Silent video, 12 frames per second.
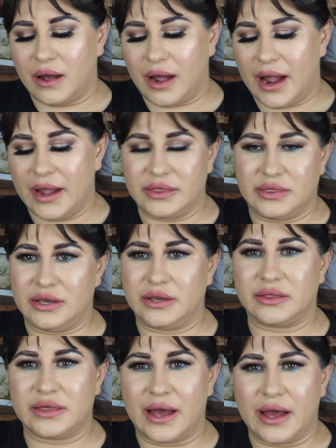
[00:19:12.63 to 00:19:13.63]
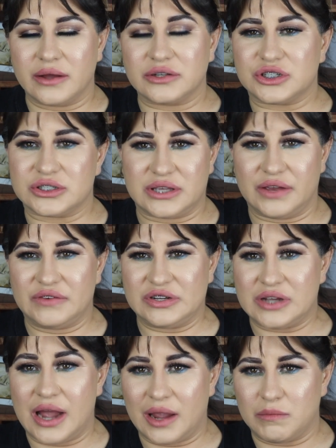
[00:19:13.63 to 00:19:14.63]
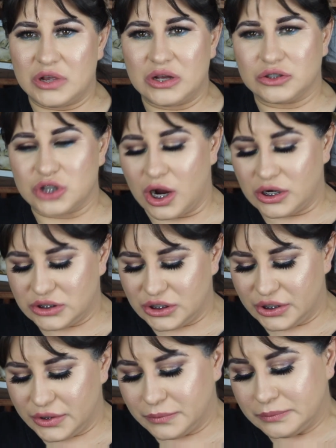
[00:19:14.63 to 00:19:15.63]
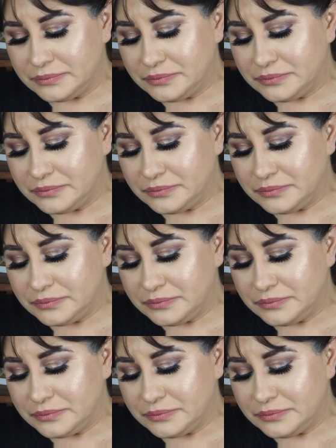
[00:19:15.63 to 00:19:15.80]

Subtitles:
I think that just give it time, he'll talk to you.